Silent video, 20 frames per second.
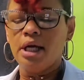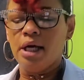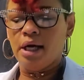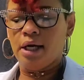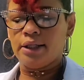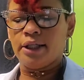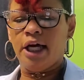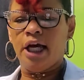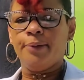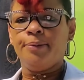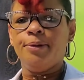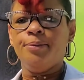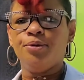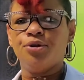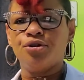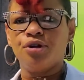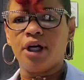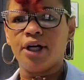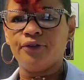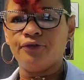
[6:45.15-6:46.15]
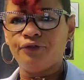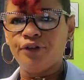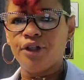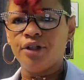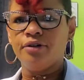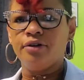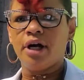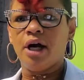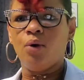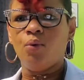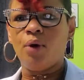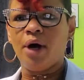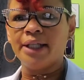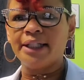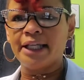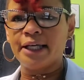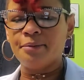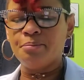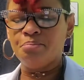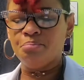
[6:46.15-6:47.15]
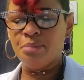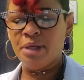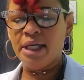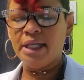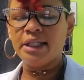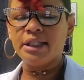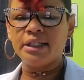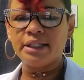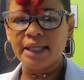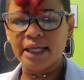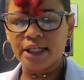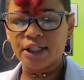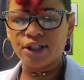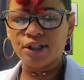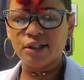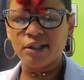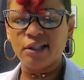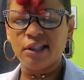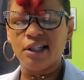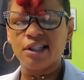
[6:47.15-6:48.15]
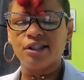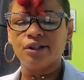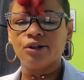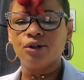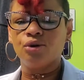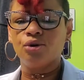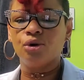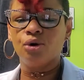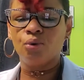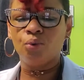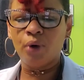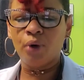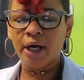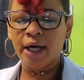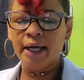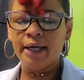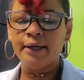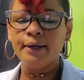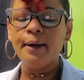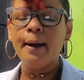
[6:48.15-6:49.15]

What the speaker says: A lot of people try to figure out why their midsection doesn't go away,